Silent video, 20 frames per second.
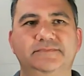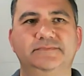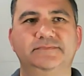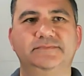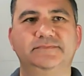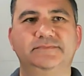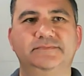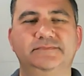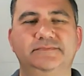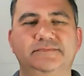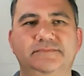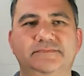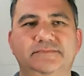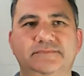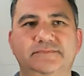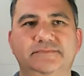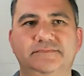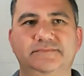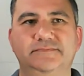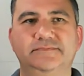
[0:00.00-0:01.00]

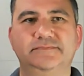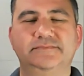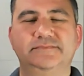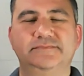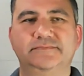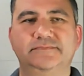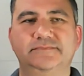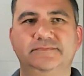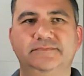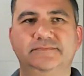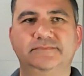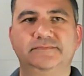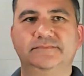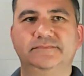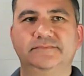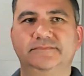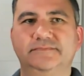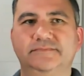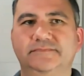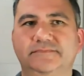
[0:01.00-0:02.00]

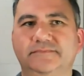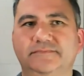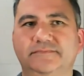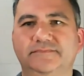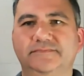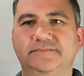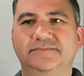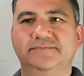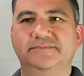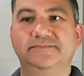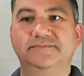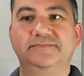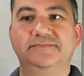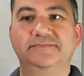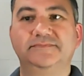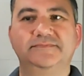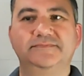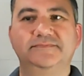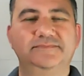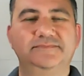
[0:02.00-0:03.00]

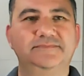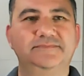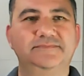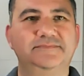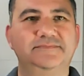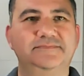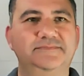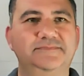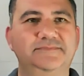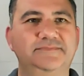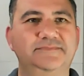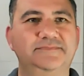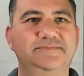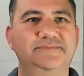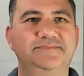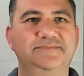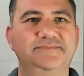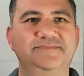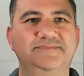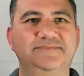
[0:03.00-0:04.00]

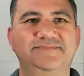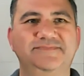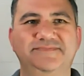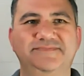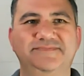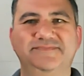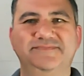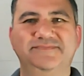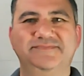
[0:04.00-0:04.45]
This person isn't speaking.